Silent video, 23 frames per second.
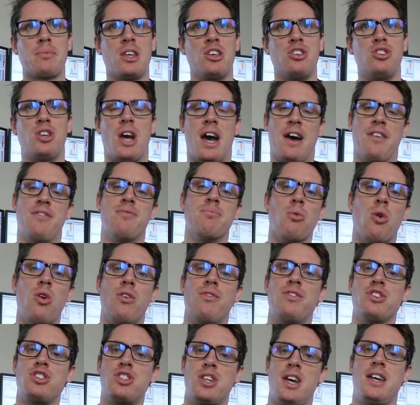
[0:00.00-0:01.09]
You have more
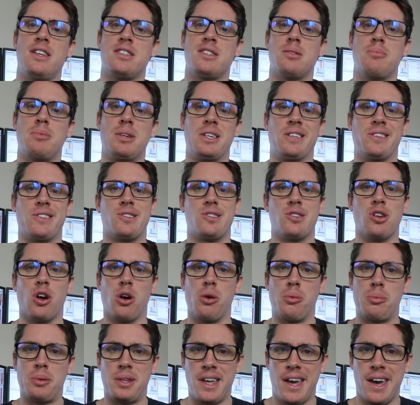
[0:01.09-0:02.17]
of a chance of being
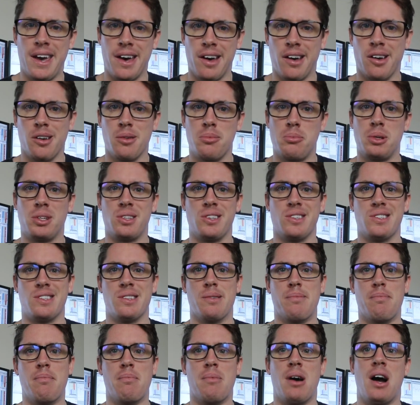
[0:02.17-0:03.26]
stopped out because the
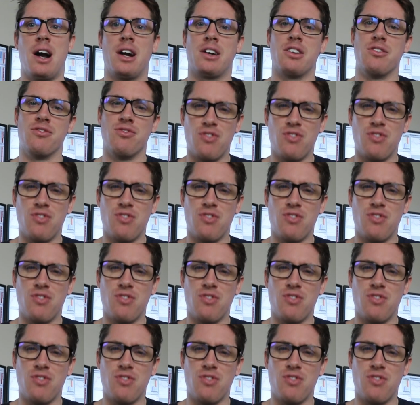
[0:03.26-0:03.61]
market